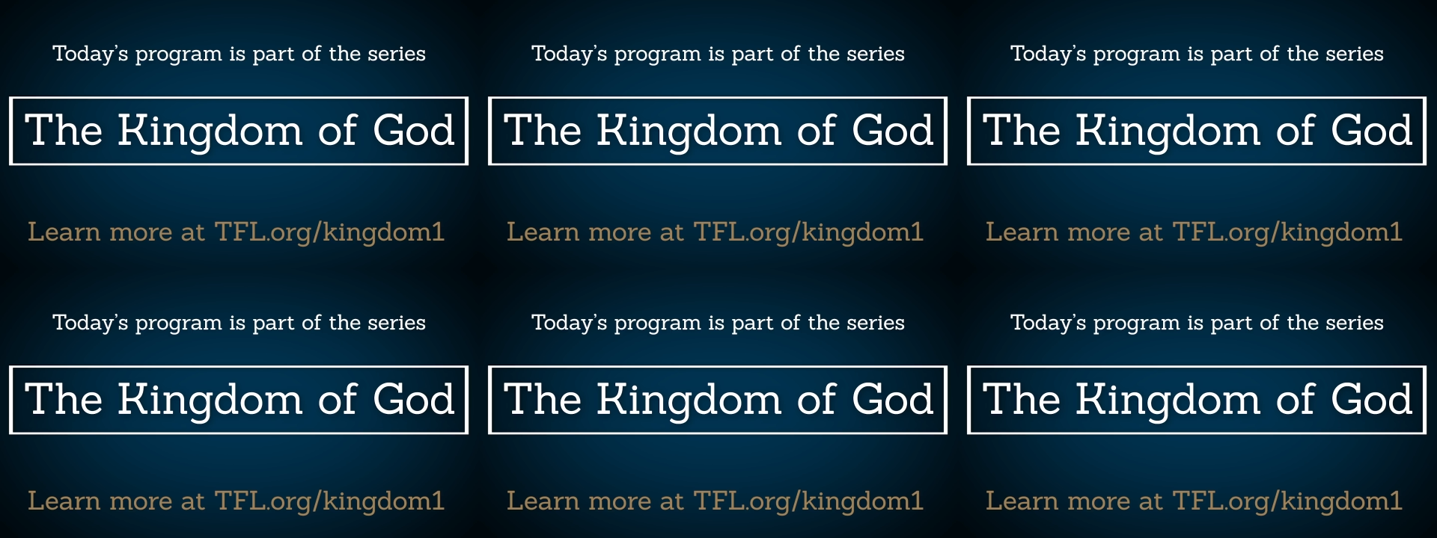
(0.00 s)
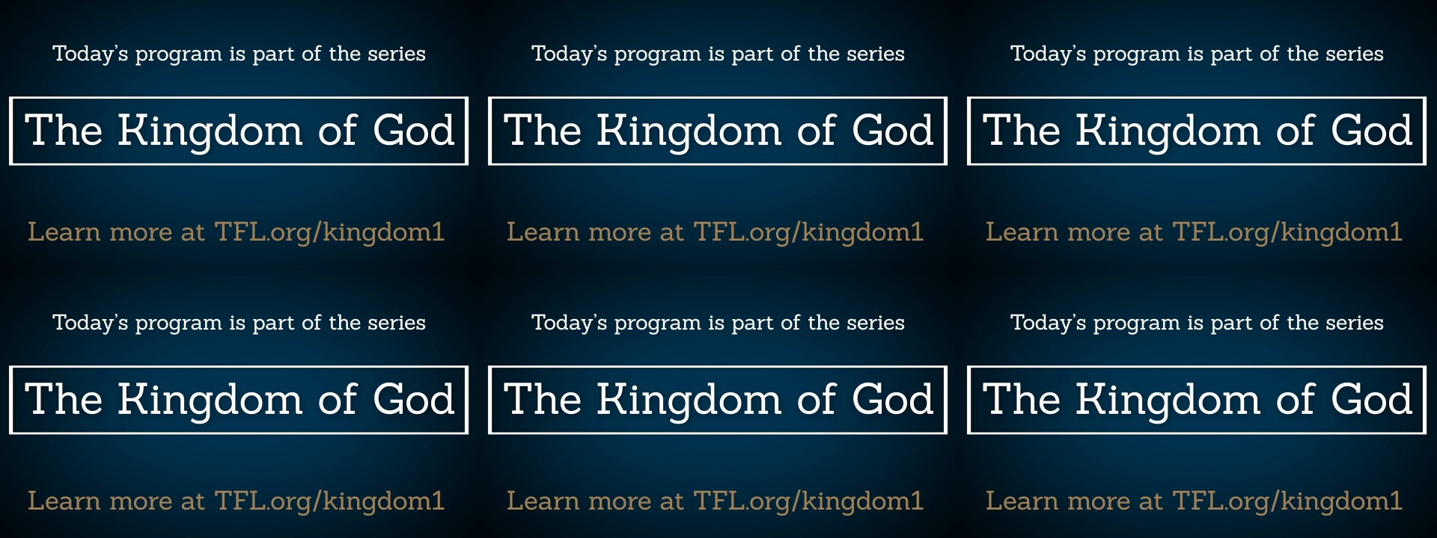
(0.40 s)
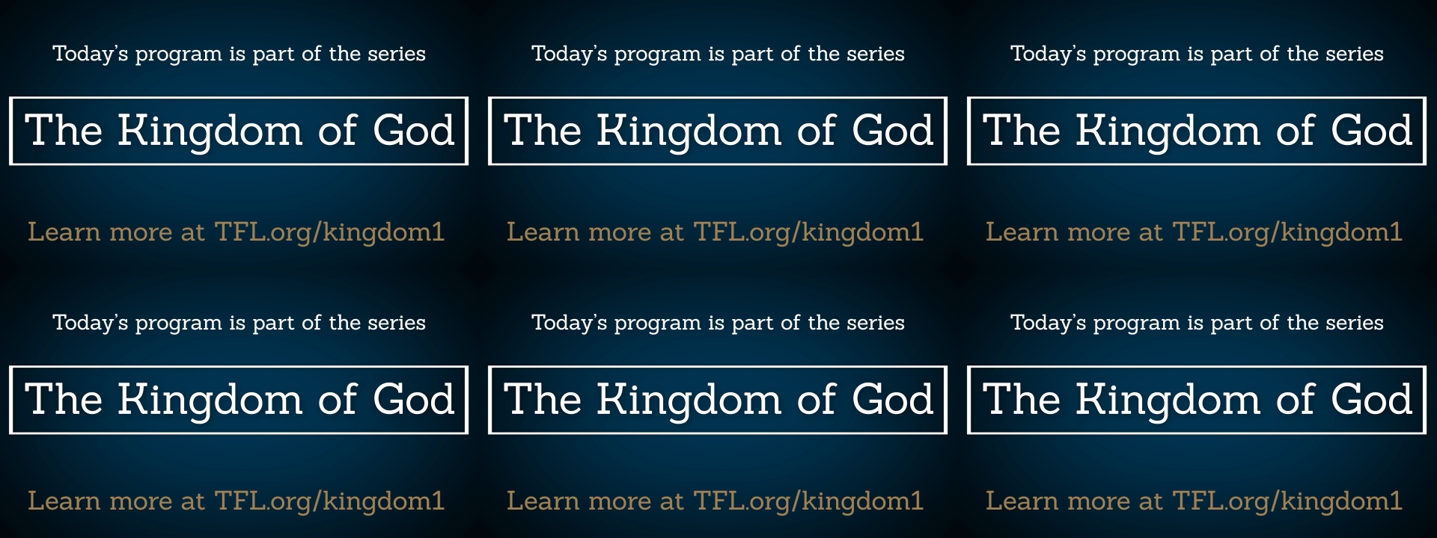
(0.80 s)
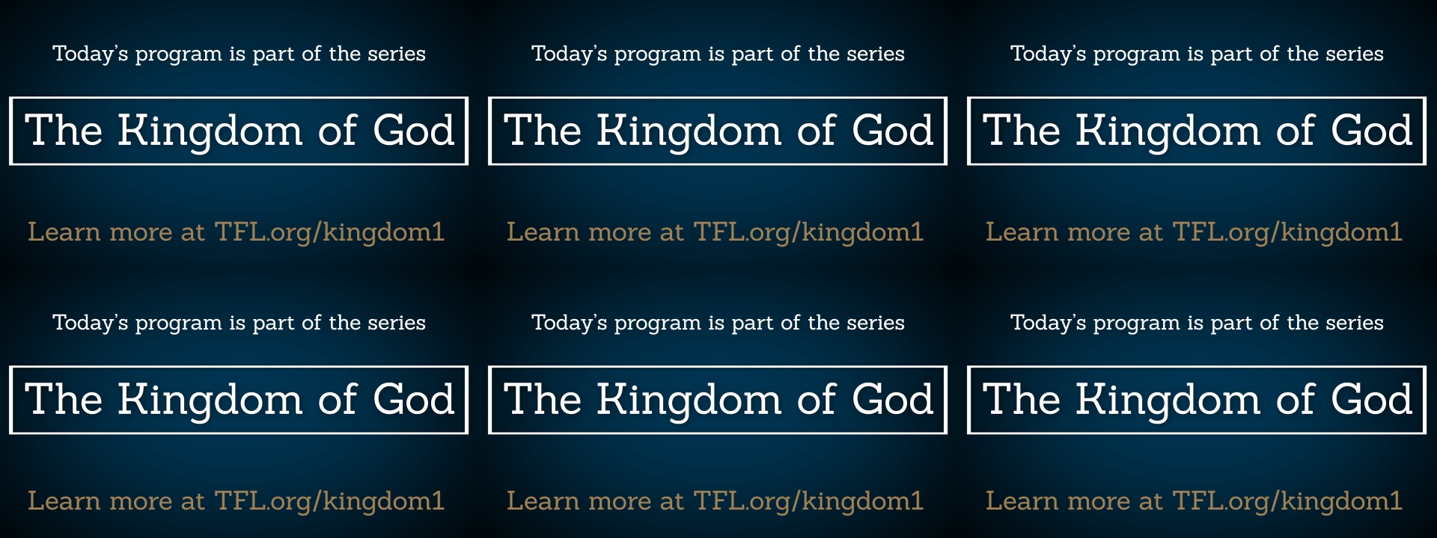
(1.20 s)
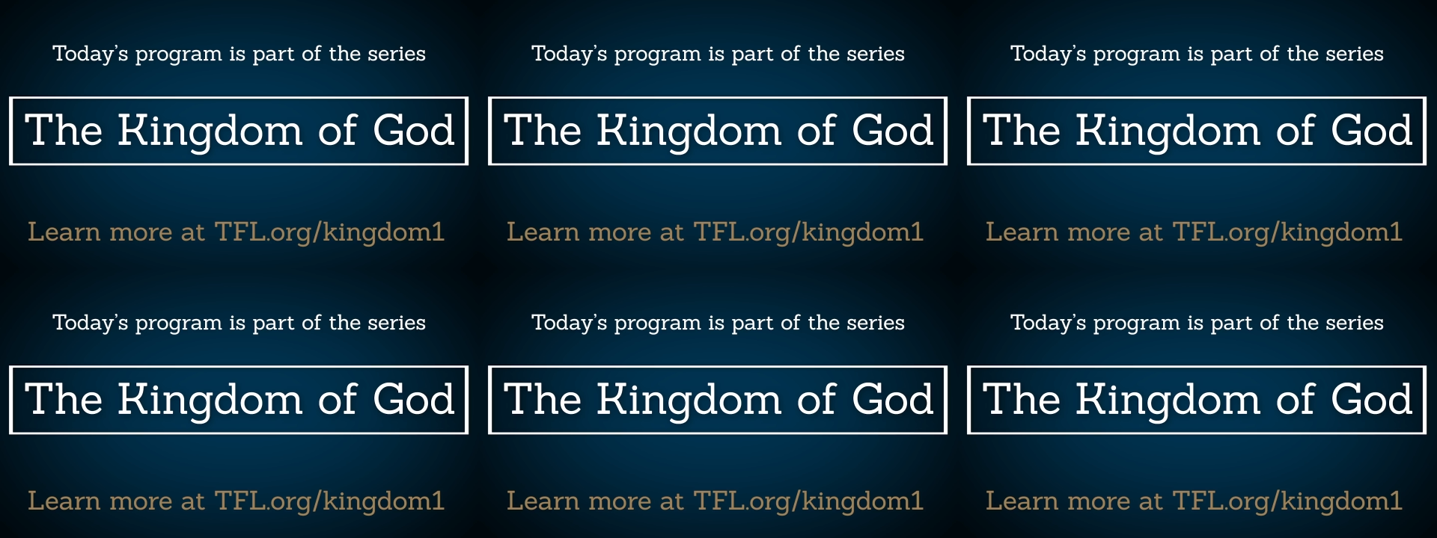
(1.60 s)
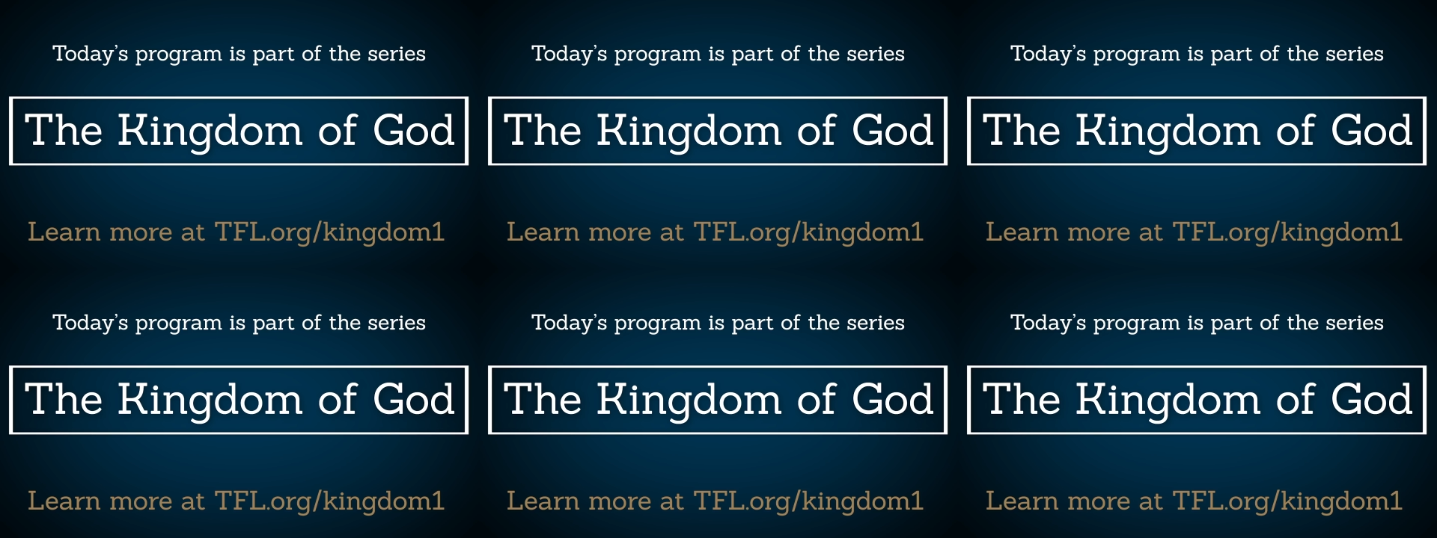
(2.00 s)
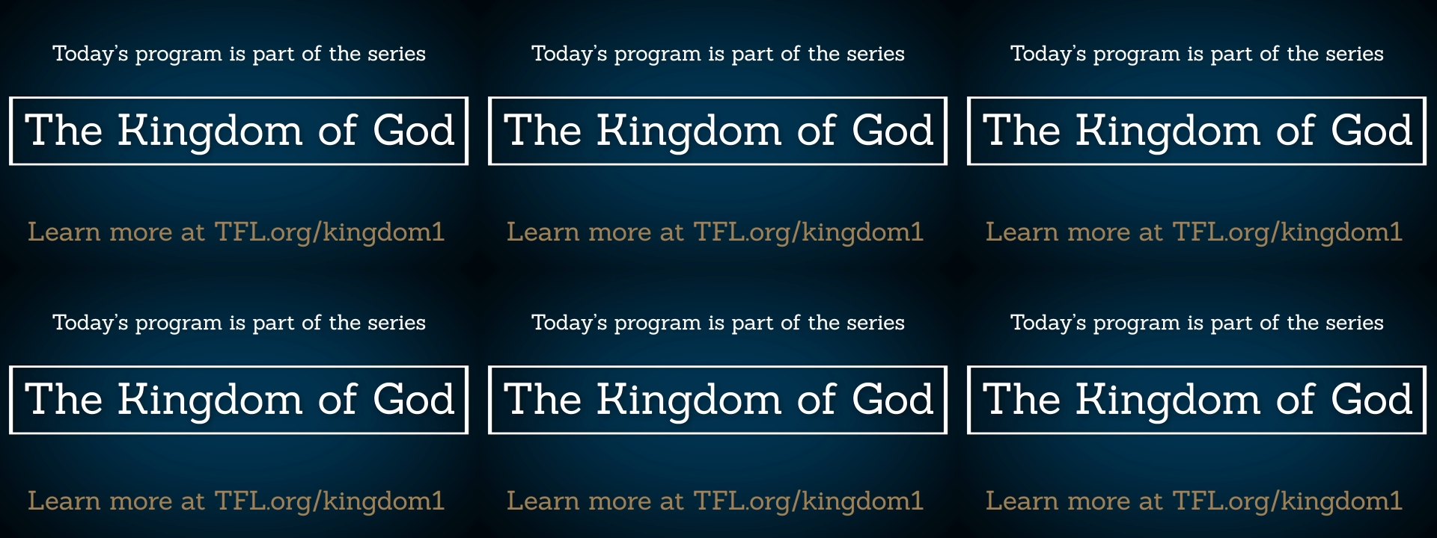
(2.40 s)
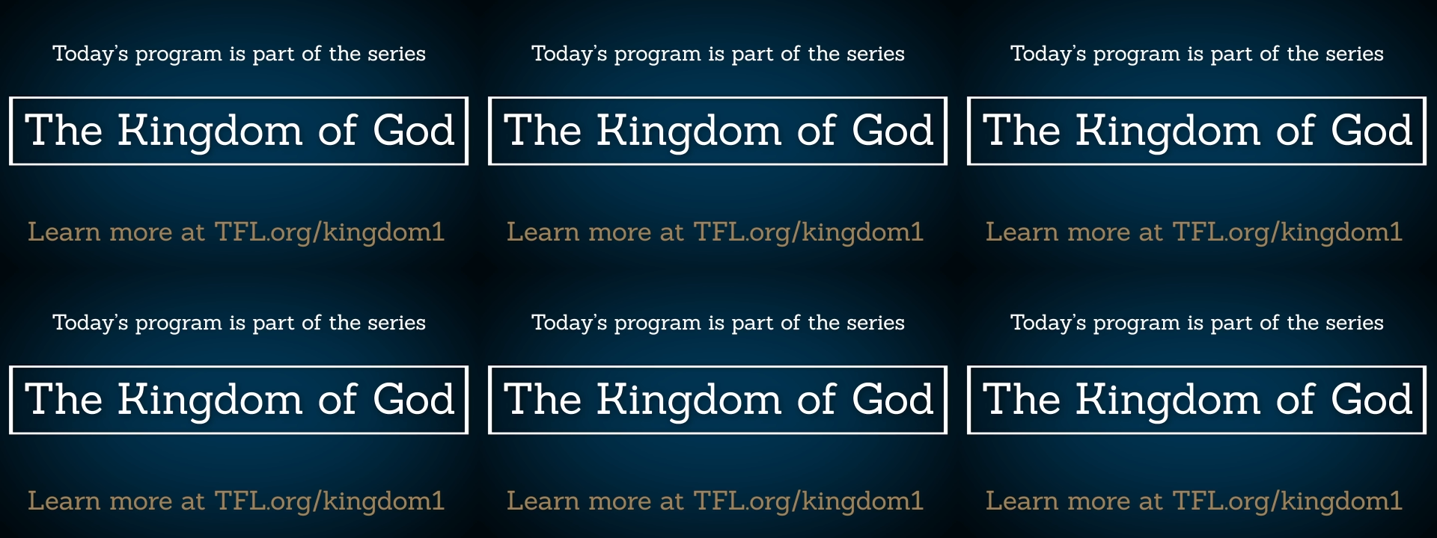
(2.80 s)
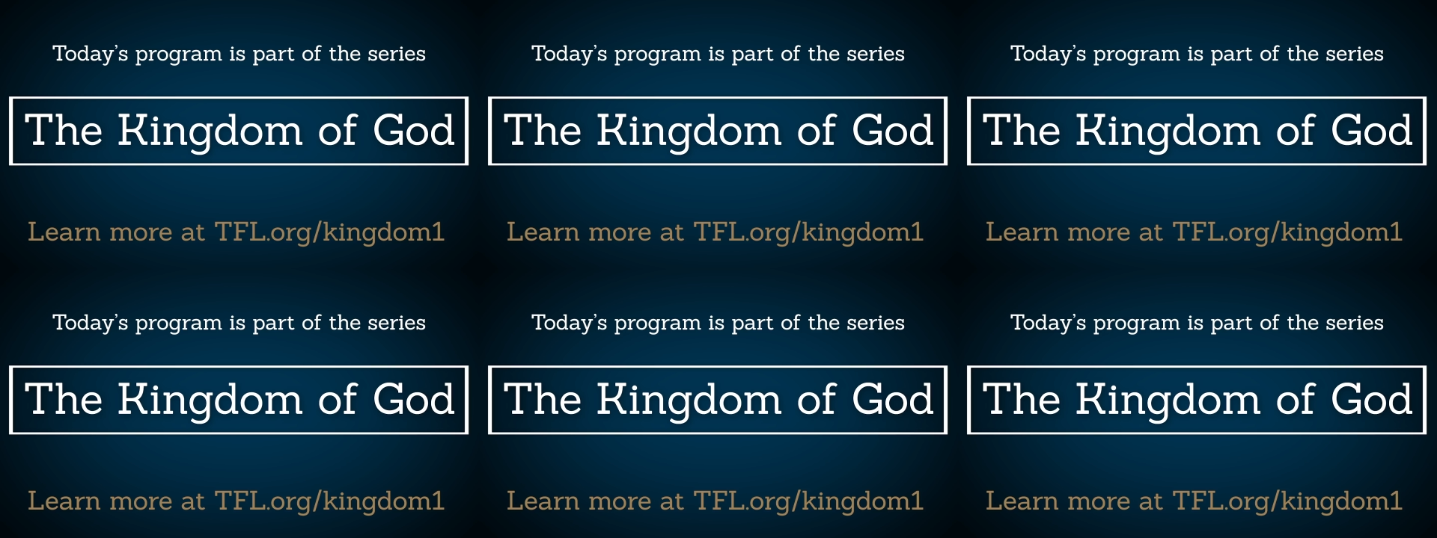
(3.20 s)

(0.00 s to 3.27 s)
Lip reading: No face is visible, so there are no lips to read.